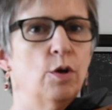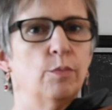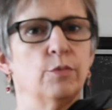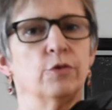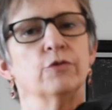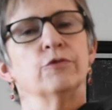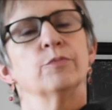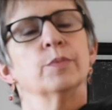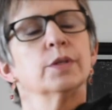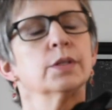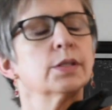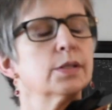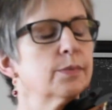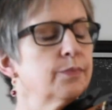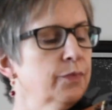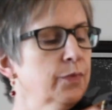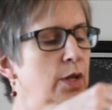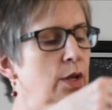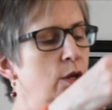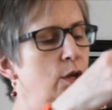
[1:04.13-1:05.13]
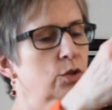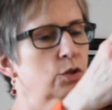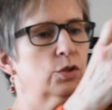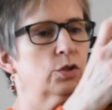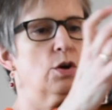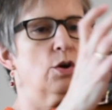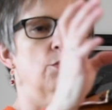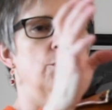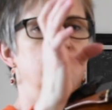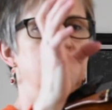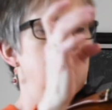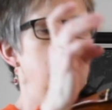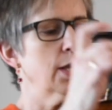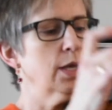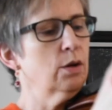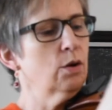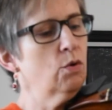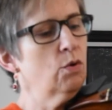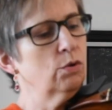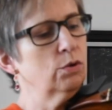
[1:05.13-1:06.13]
movements. So
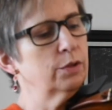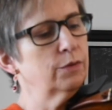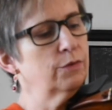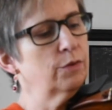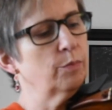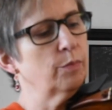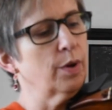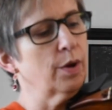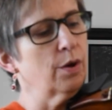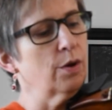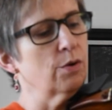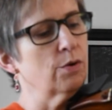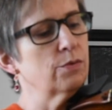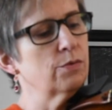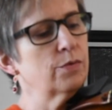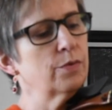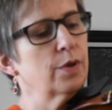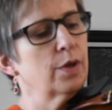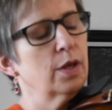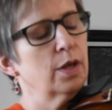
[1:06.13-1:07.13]
take a hold of the bow